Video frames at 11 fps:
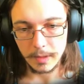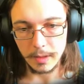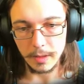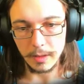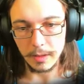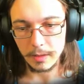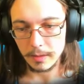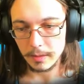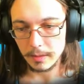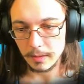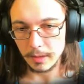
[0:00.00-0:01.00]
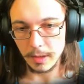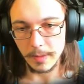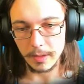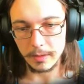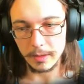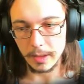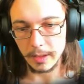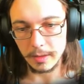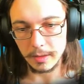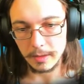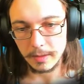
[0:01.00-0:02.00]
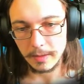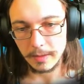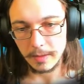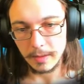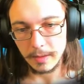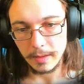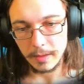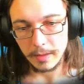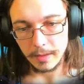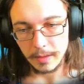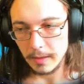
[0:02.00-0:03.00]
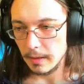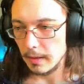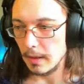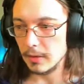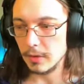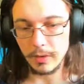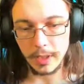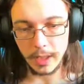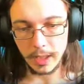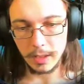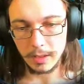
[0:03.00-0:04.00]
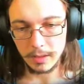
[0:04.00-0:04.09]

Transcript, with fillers: Here, get back on land. How's it going, Eggy?